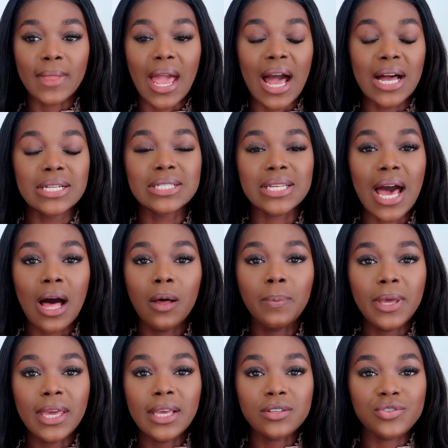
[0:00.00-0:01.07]
And I'll
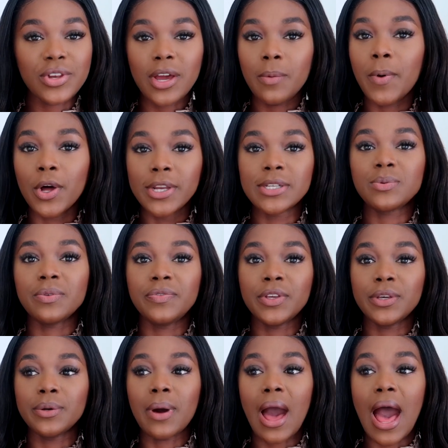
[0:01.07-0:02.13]
be straight up honest with
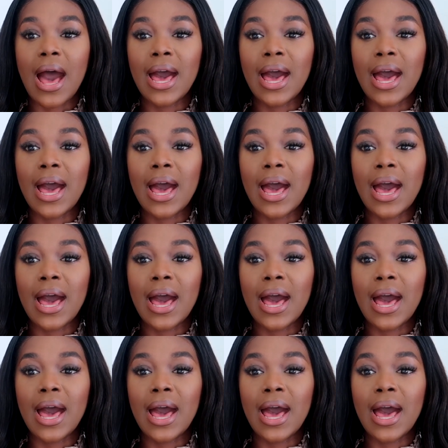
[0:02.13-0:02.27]
you.